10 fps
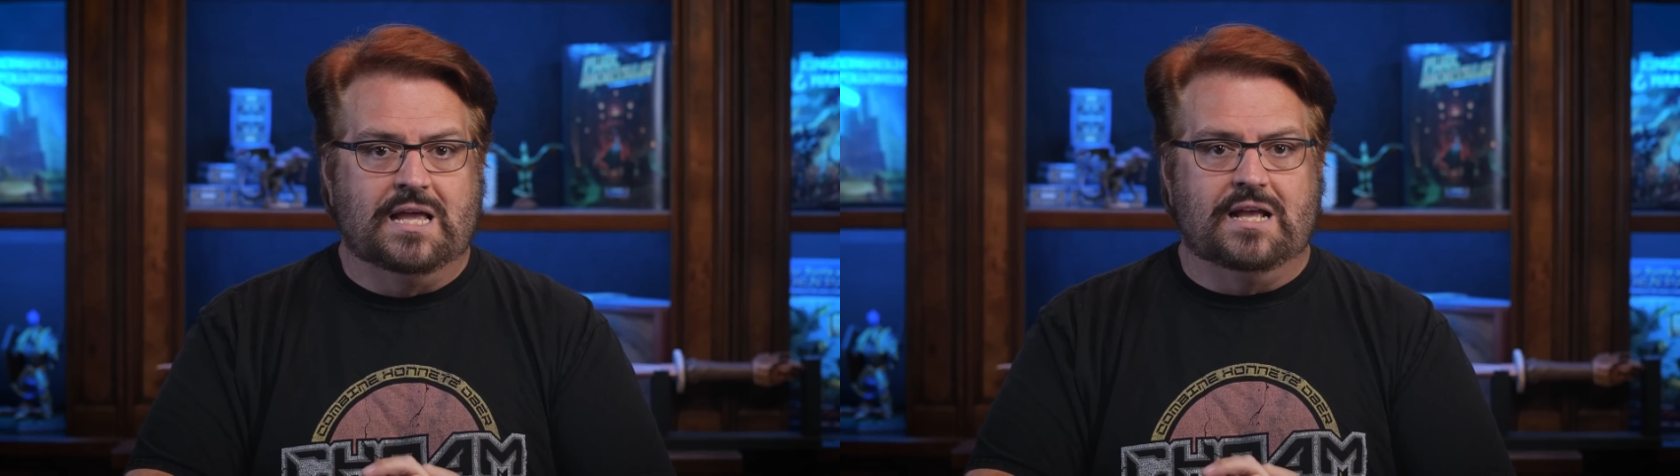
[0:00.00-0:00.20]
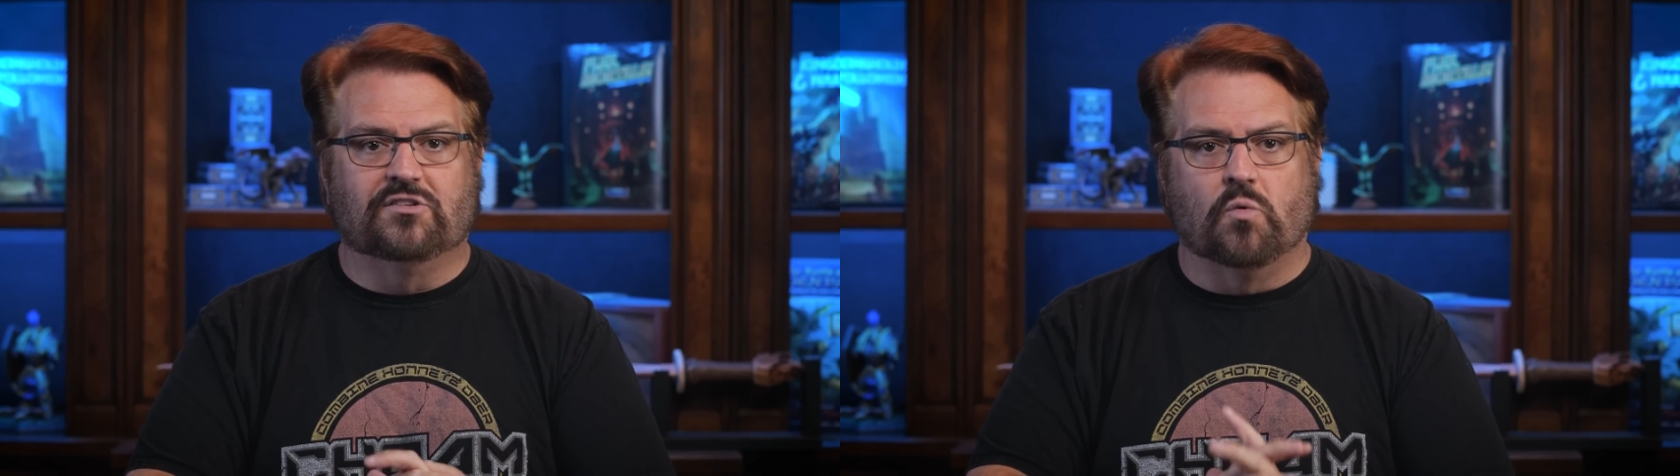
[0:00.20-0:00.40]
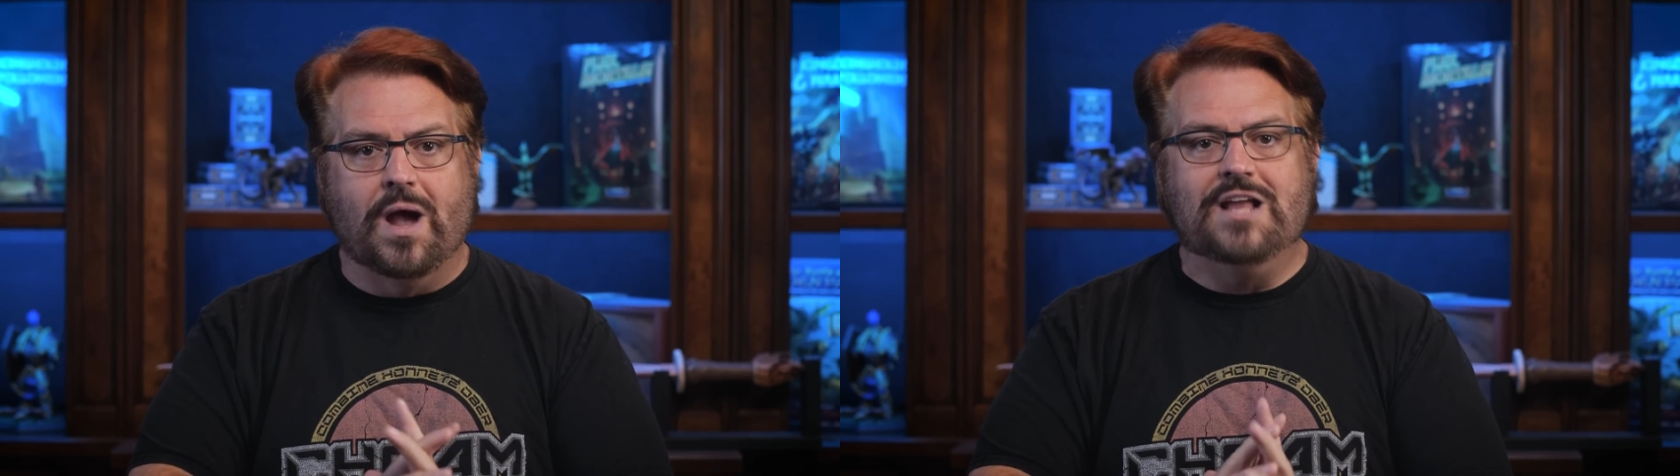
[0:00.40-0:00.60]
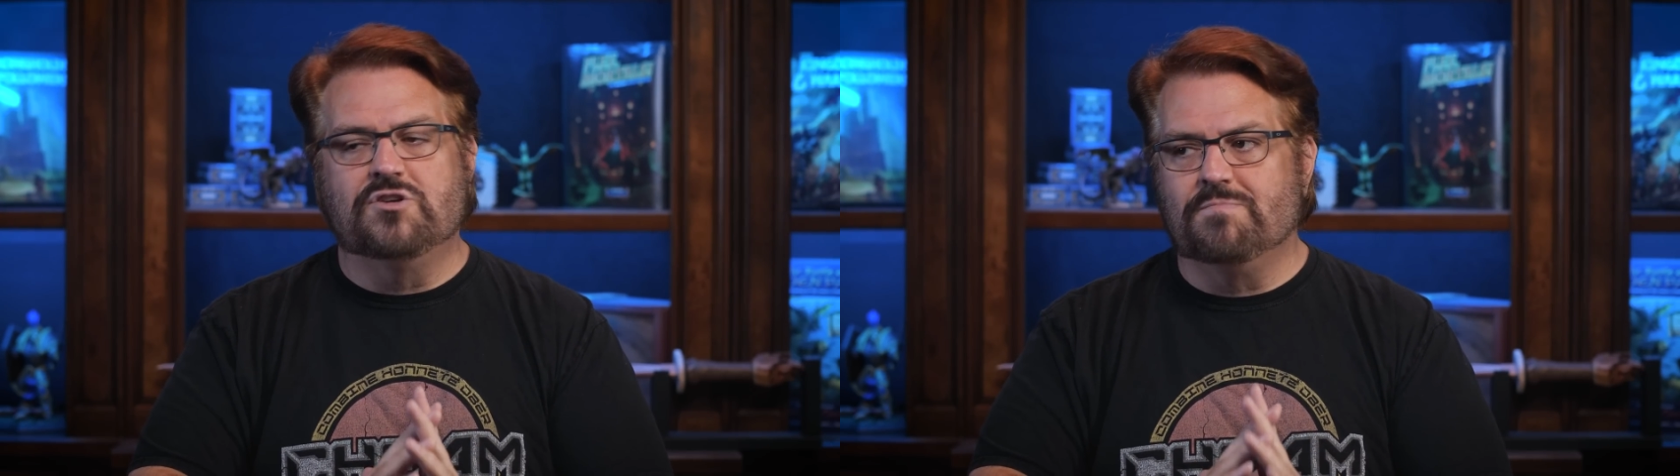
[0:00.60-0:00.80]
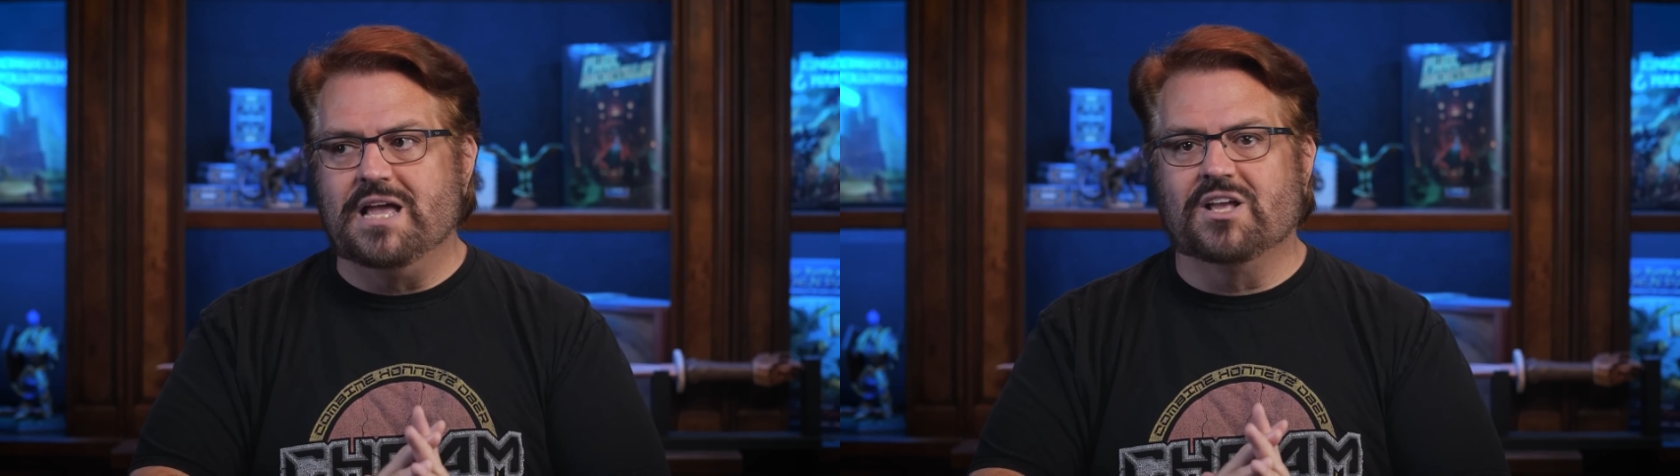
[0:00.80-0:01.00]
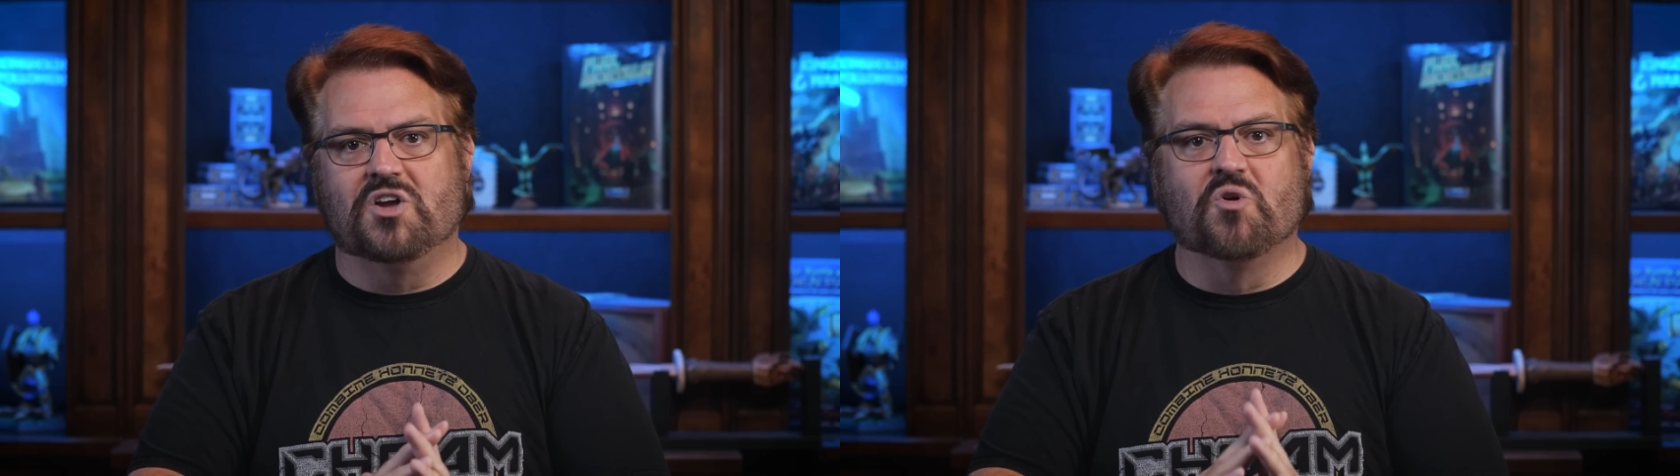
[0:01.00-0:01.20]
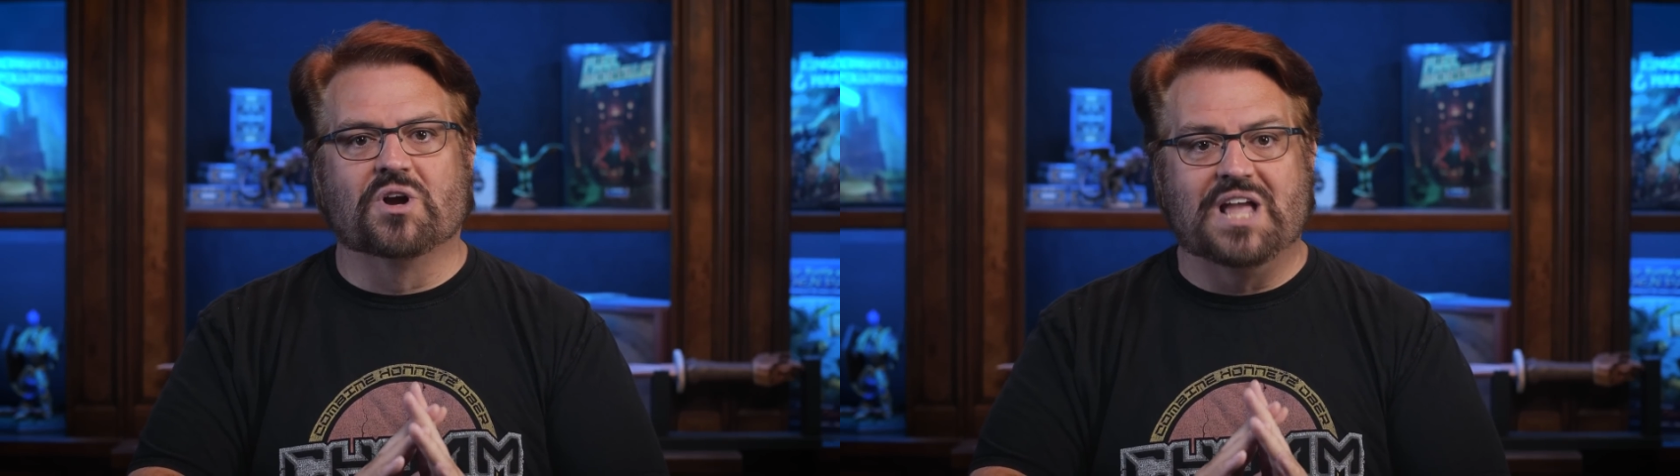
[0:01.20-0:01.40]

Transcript: is a way to make your